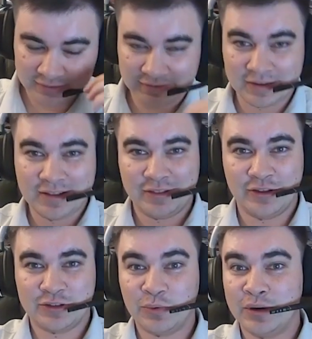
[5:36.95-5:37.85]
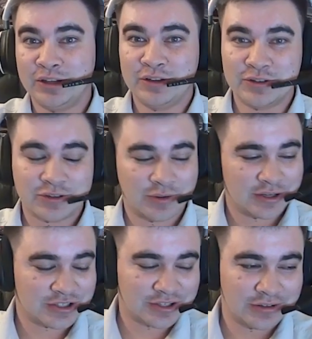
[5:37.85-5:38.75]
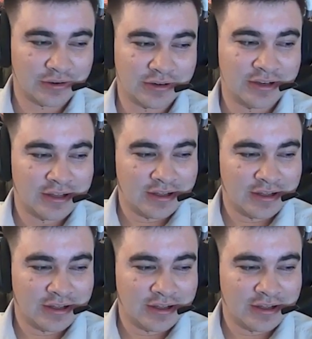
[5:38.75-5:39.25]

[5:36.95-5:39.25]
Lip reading: in the 20 years question, or